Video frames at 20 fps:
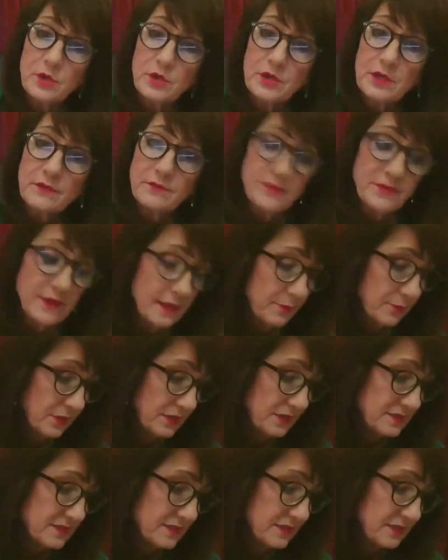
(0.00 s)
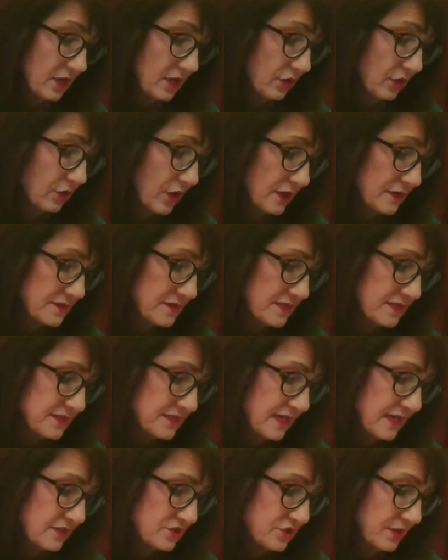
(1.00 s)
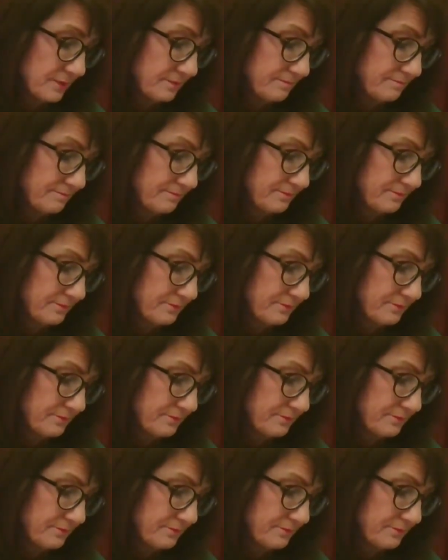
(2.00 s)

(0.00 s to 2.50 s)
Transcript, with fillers: of American families across this nation.